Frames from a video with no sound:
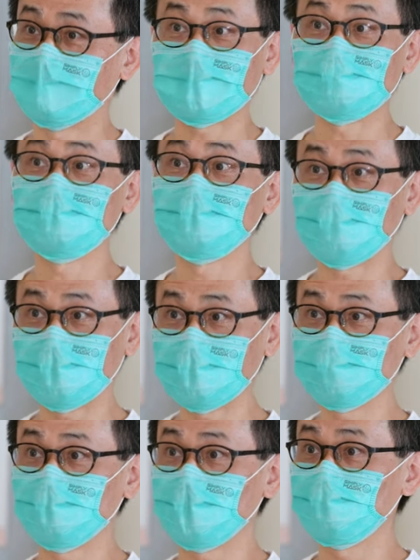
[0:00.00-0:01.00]
It can be
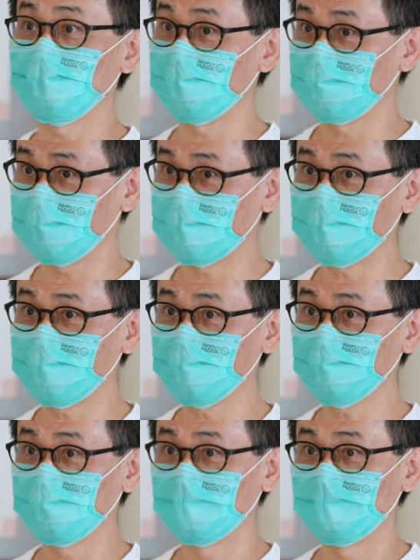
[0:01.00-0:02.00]
played by one player,
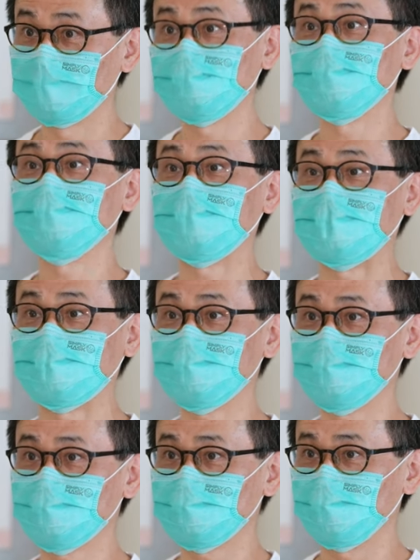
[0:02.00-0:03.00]
two players,